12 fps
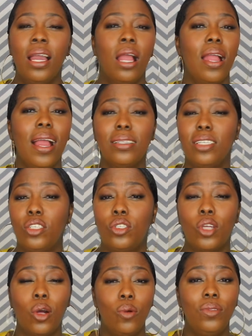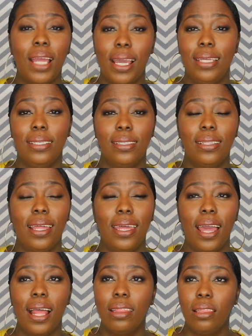Her house is so nice.
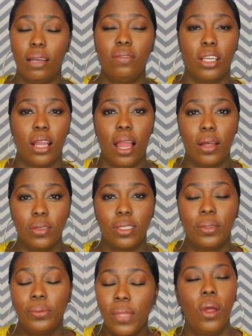Like, I loved her house.